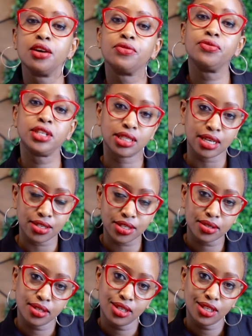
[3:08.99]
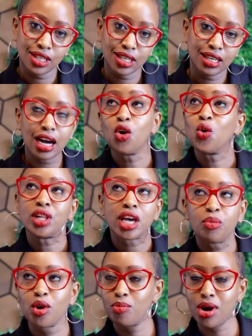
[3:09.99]
50 Cent, a whole
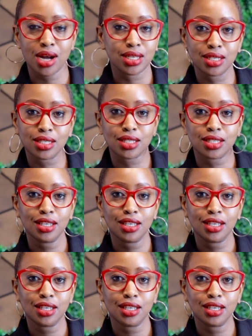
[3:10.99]
hip hop artist